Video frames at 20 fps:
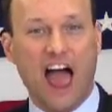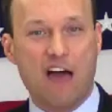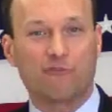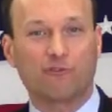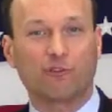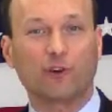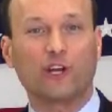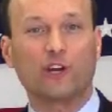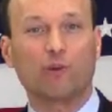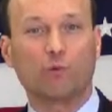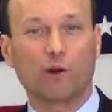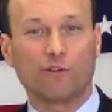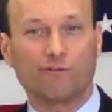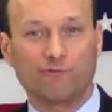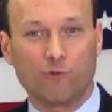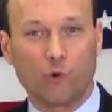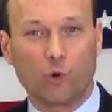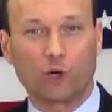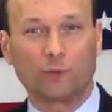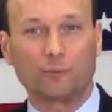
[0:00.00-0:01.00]
every
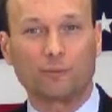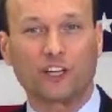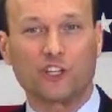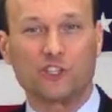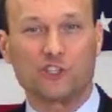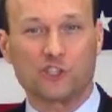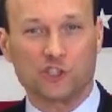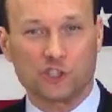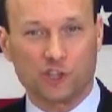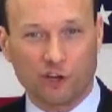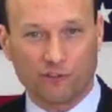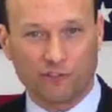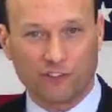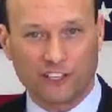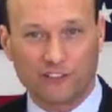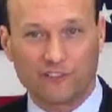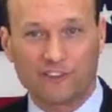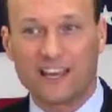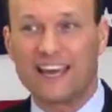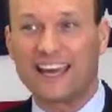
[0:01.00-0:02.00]
reform
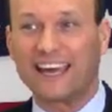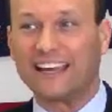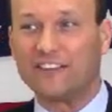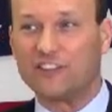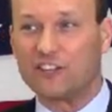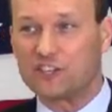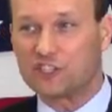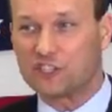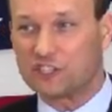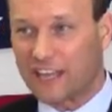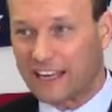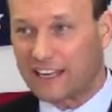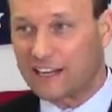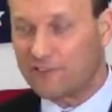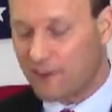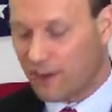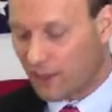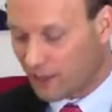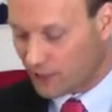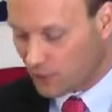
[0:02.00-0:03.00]
conservative in the state
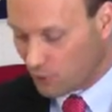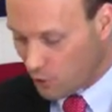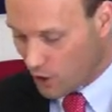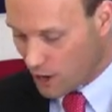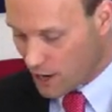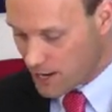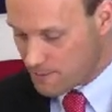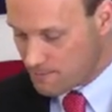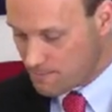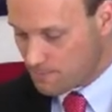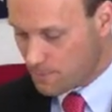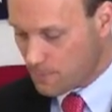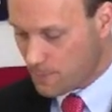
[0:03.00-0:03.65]
of Illinois.